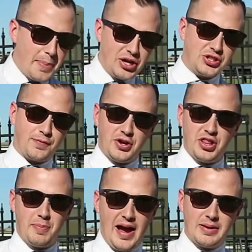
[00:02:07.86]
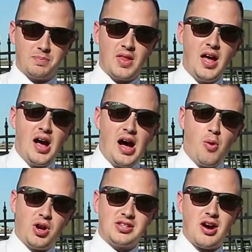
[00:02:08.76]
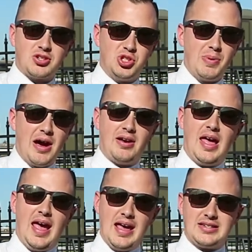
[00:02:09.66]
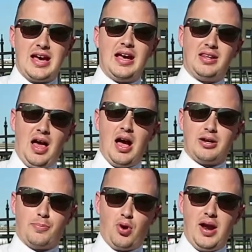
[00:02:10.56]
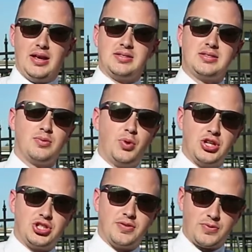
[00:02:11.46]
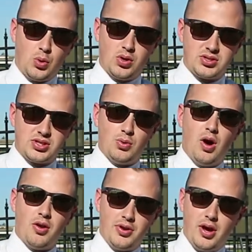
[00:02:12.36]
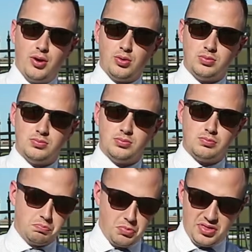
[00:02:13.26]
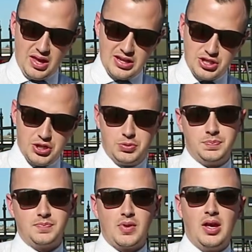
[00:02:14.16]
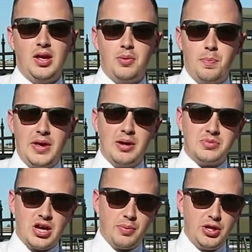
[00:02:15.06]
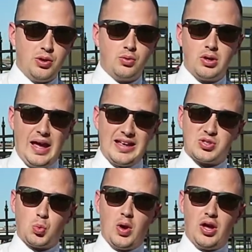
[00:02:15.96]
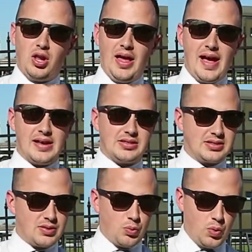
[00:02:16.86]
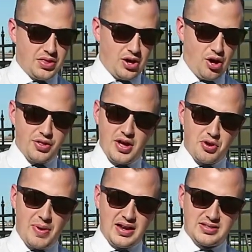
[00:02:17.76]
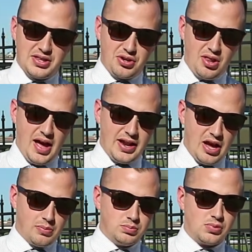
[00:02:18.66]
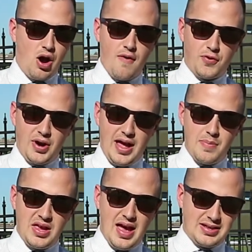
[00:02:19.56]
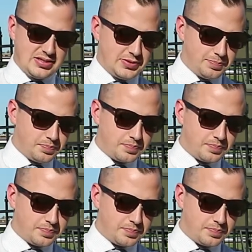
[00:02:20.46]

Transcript: up here at the front of the bike, I want to talk to you about anti-lock brakes, which of course you all know they do. BMW, as well as with all the other bikes in their lineup, offer ABS.